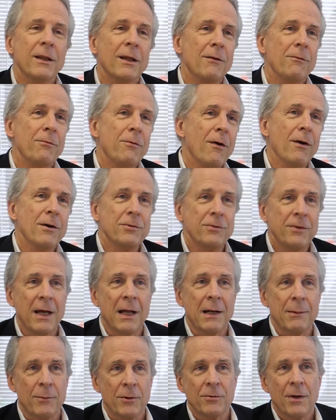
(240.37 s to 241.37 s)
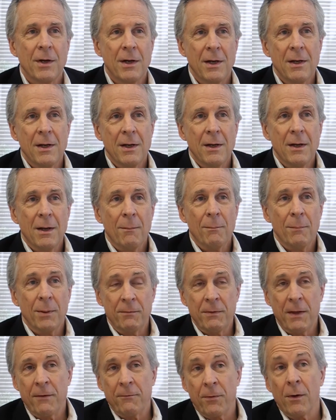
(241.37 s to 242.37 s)
little forest animals, but if
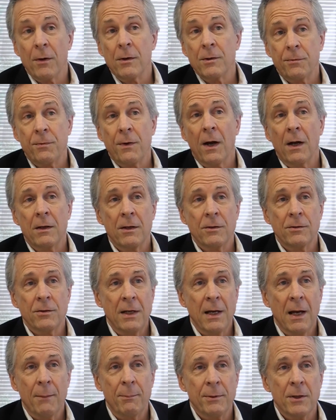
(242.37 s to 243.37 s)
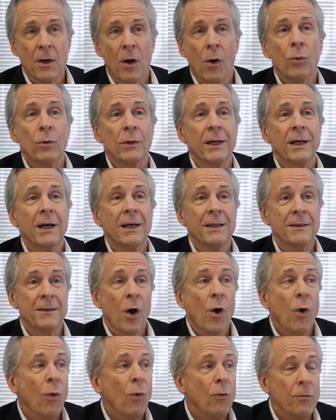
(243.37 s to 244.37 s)
that forest fire doesn't happen, the
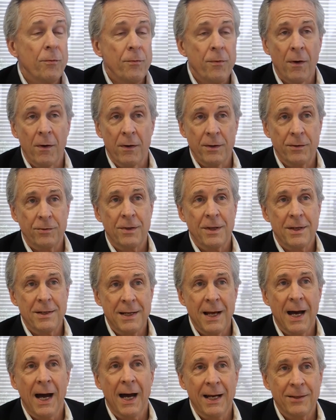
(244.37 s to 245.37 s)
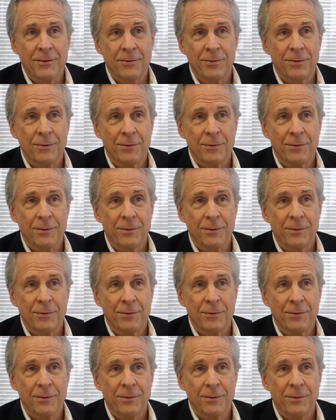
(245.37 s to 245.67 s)
whole forest dies